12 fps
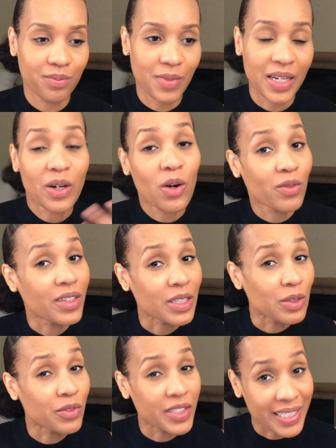and hopefully
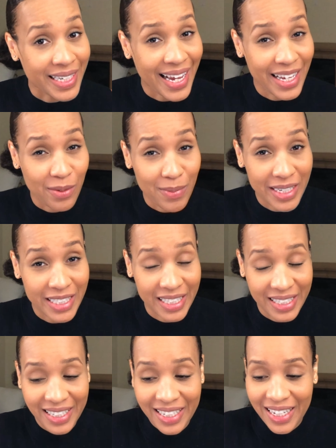you've seen the
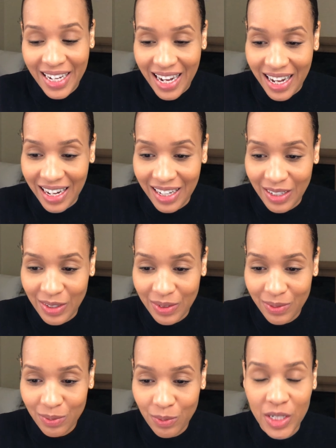animation,
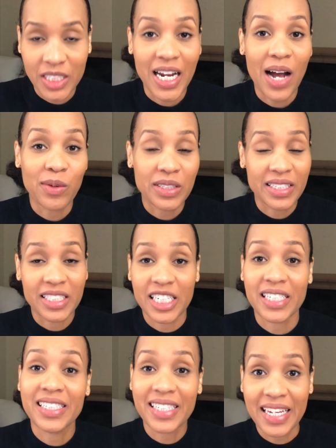uh, which I would
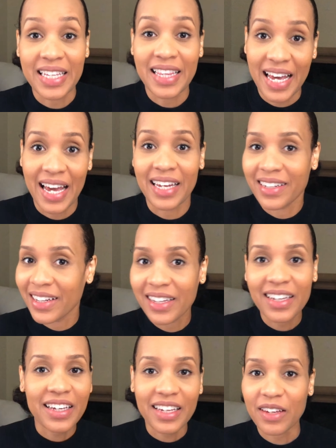suggest seeing that
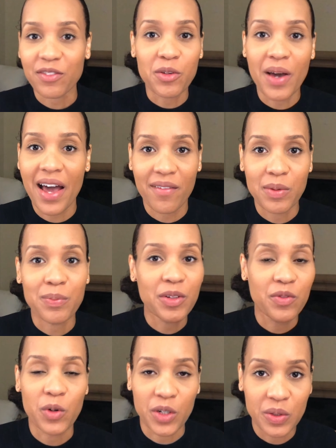if you haven't
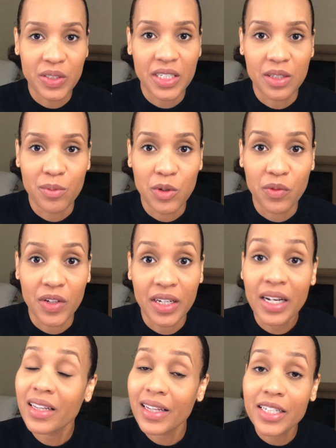before you see the movie,
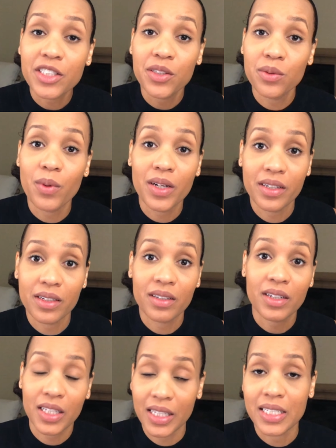unless you want a
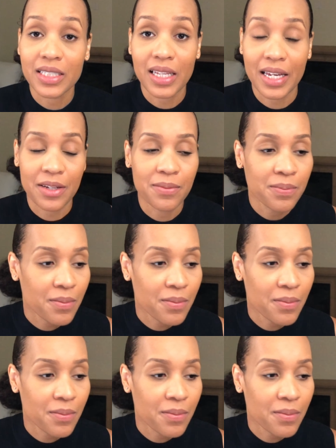clean slate.